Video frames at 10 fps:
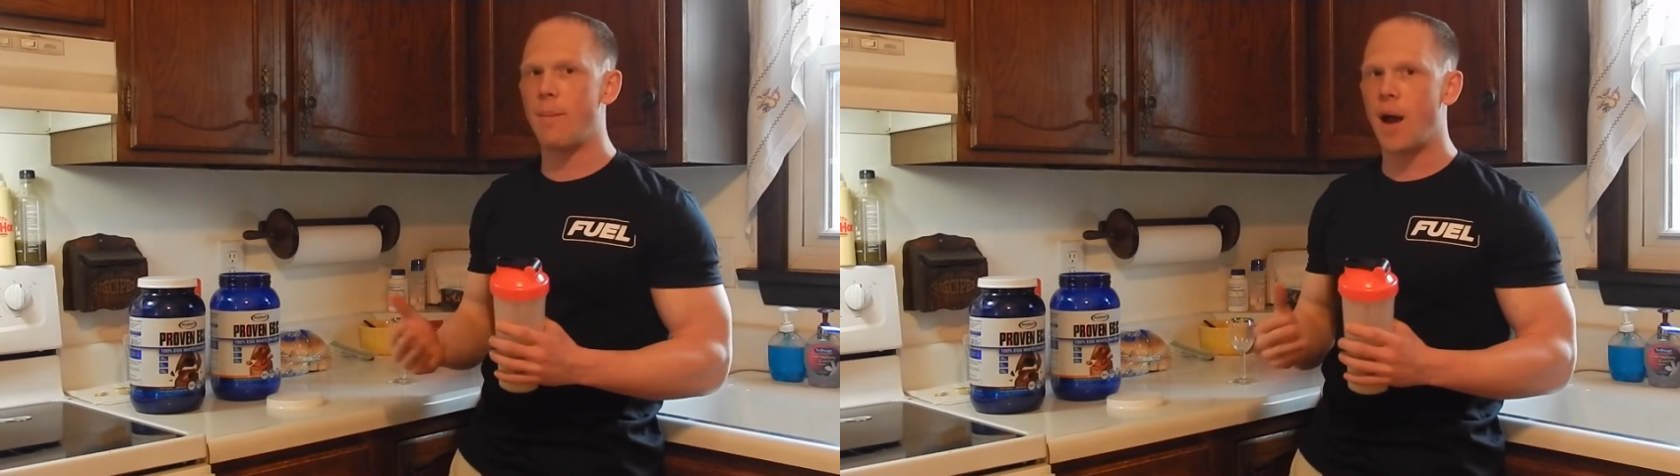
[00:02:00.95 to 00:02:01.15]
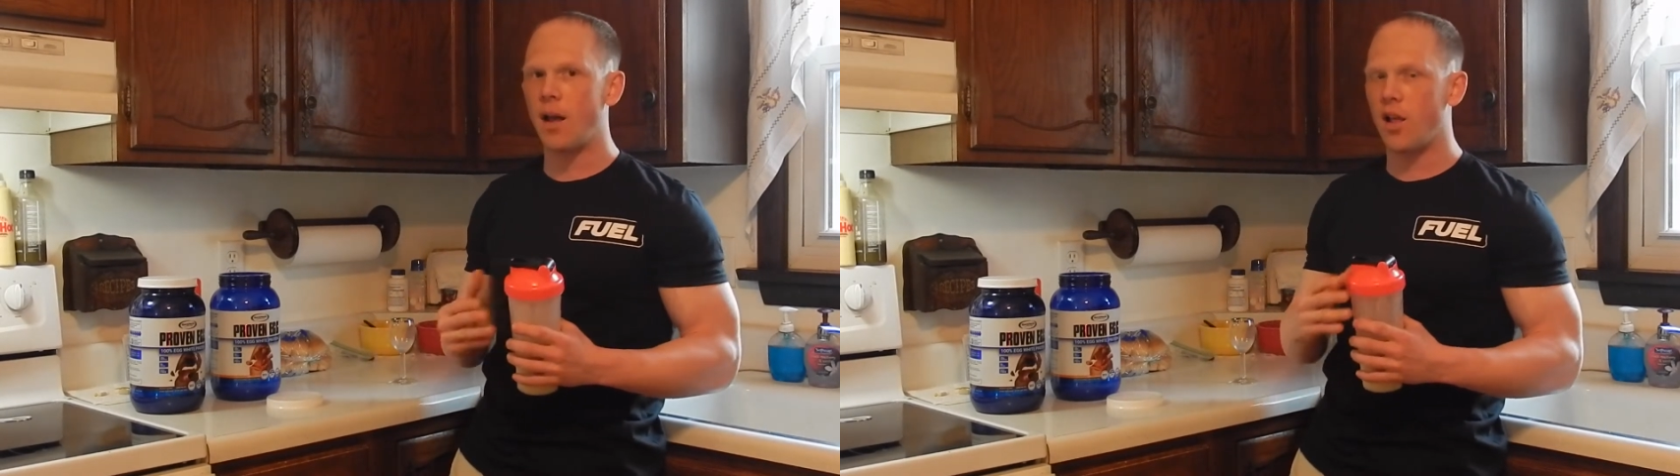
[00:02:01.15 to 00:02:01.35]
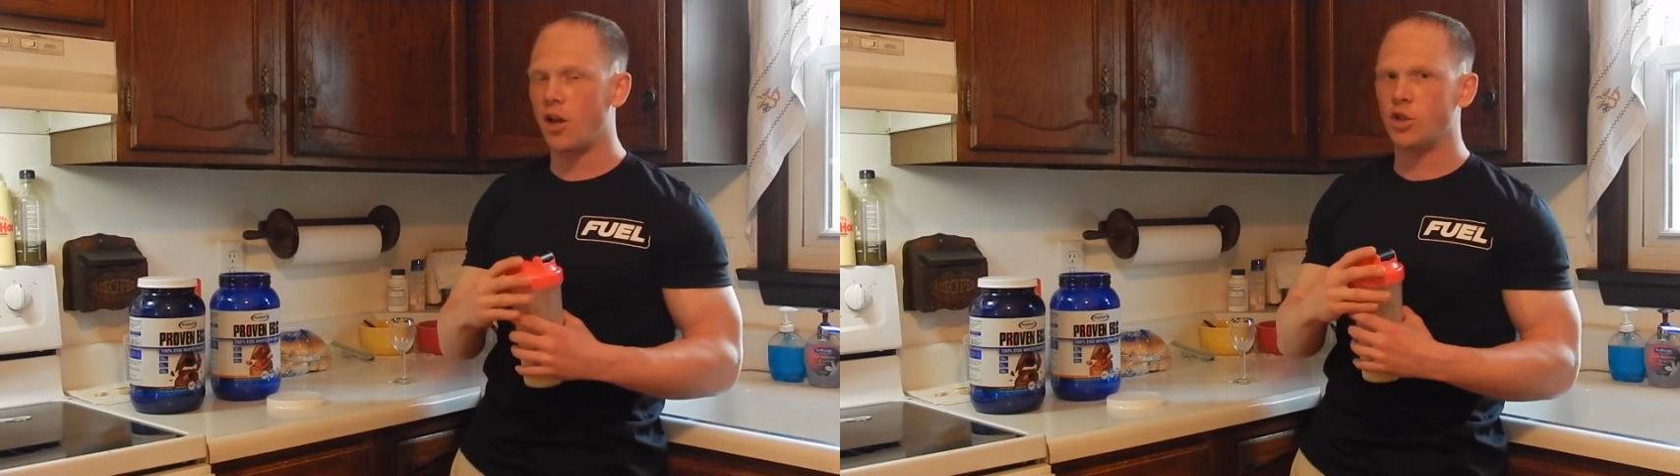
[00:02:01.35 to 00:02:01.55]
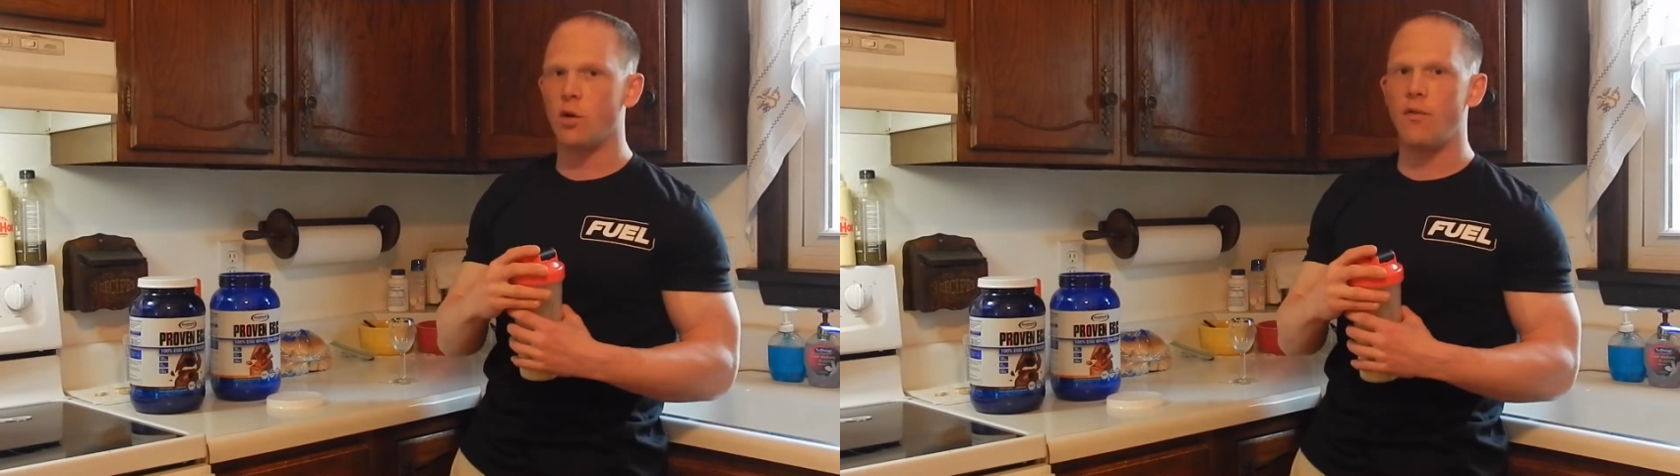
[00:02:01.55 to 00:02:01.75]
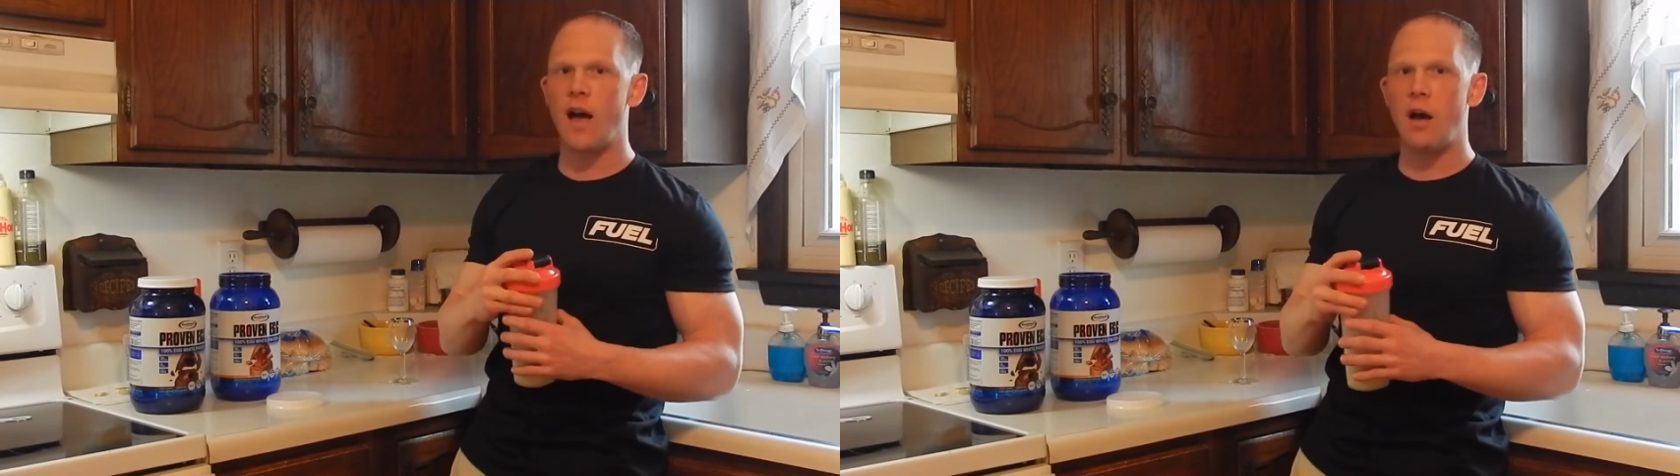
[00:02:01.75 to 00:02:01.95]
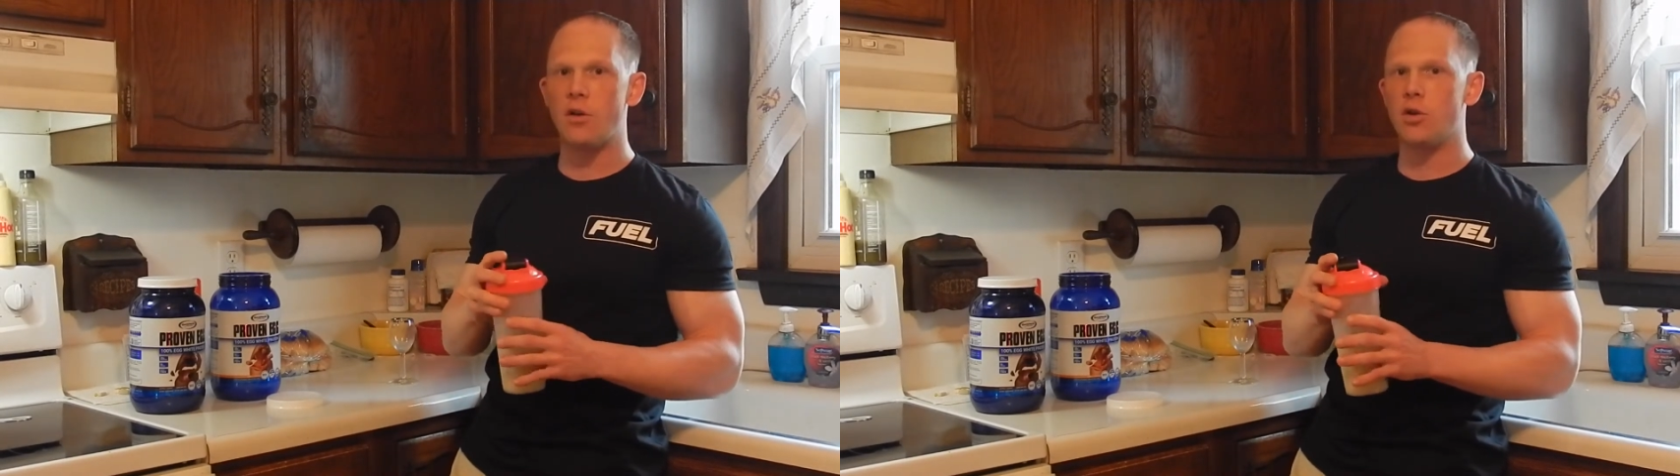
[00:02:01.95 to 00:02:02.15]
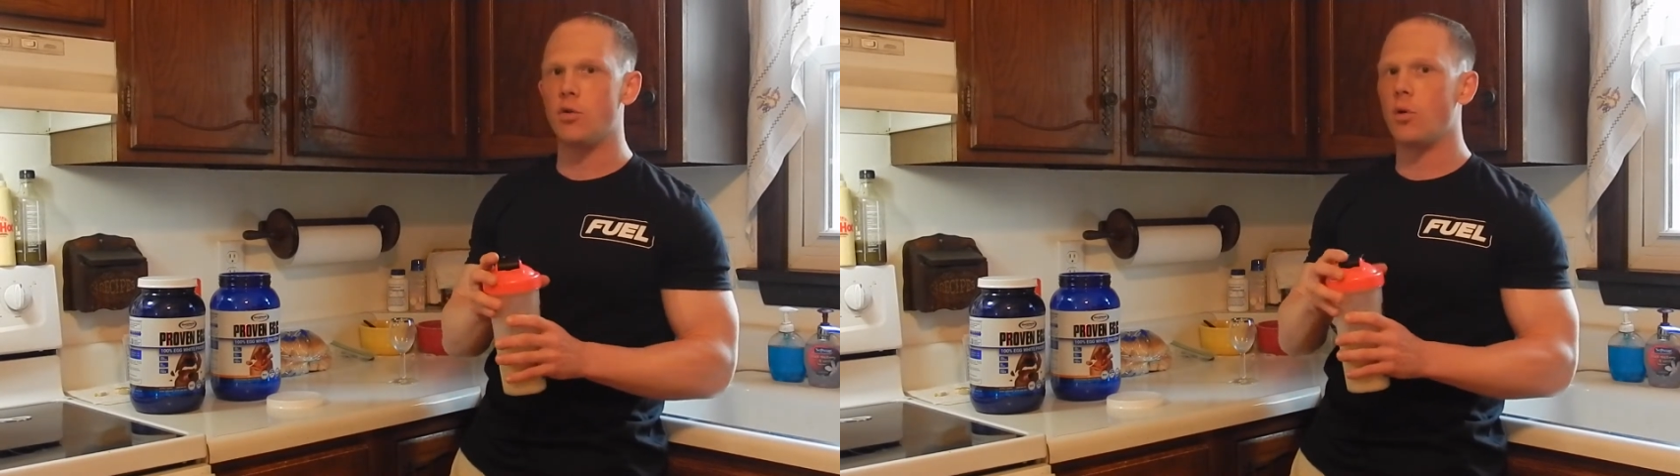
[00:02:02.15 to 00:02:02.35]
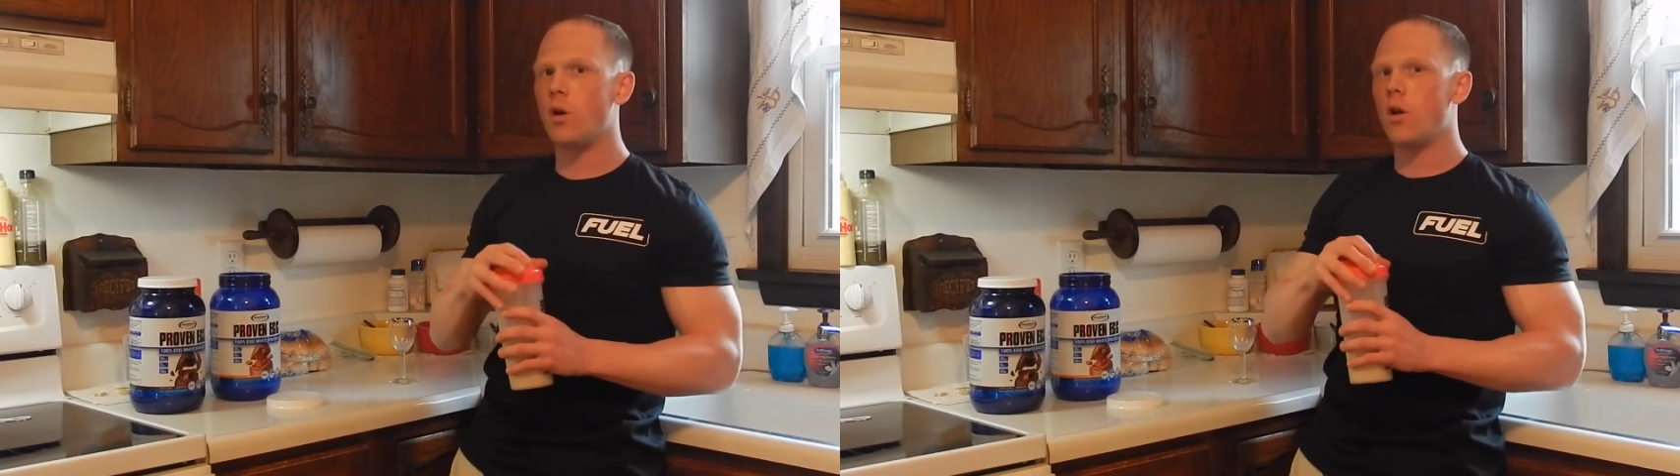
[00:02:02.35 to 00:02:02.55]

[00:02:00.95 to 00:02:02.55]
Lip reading: biological value,